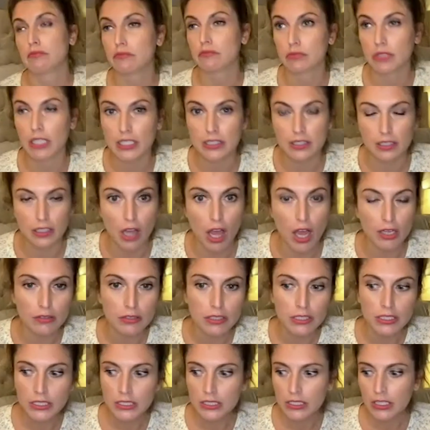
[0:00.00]
that's a lot.
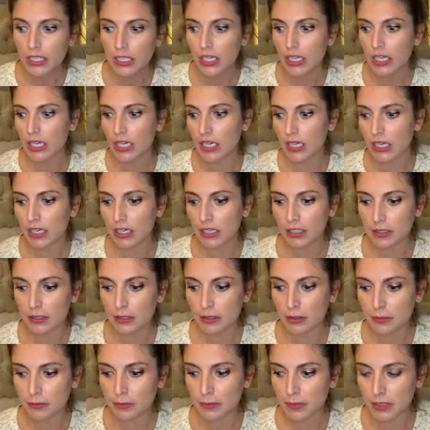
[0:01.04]

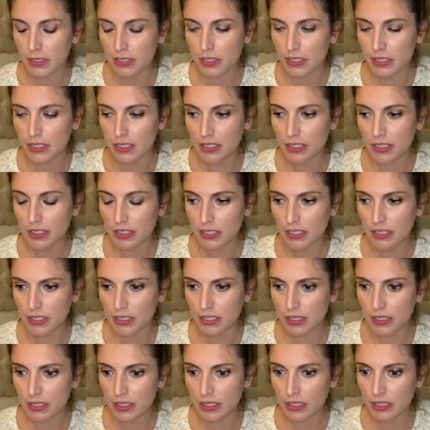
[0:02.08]
Um,
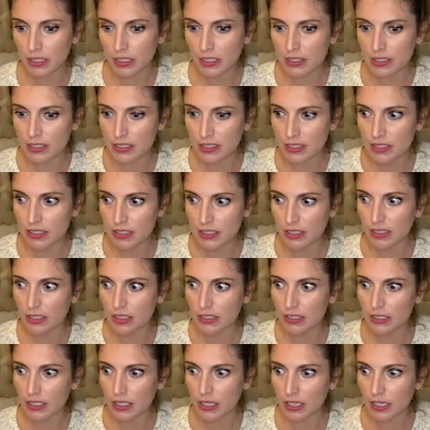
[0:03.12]
let's
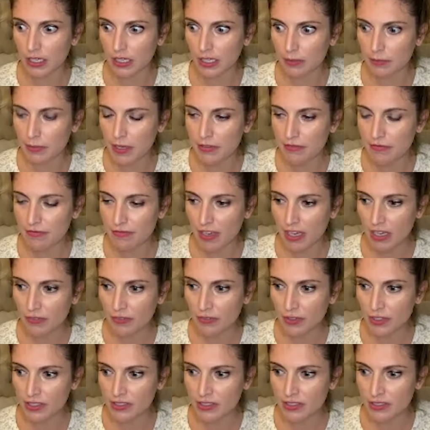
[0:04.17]
see. Uh, my
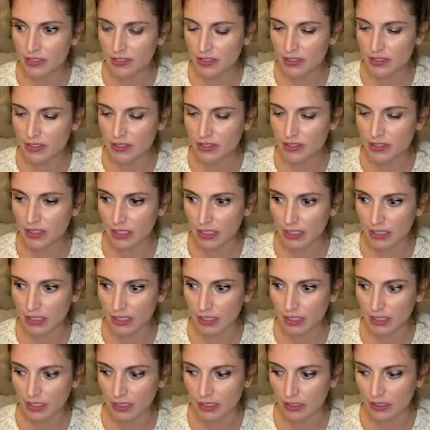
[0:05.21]
favorite
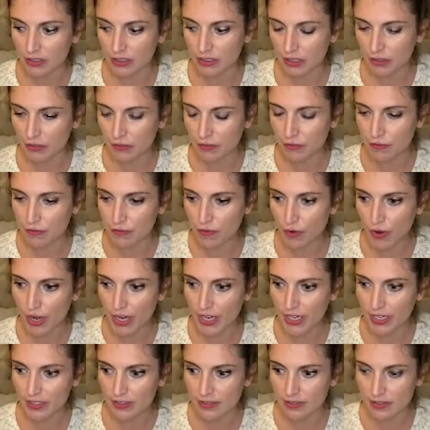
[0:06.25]
city on Young
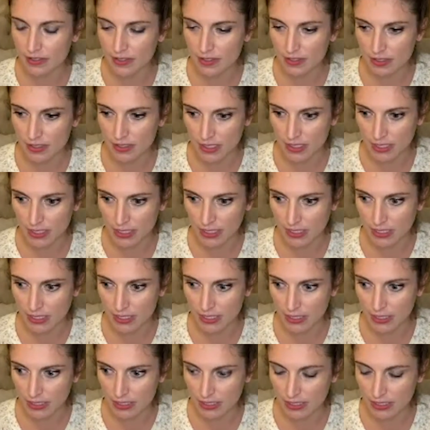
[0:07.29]

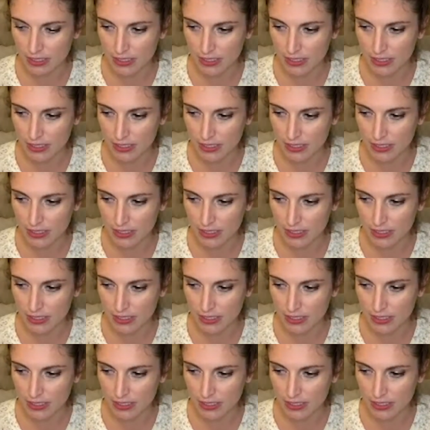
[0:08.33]
Frankenstein.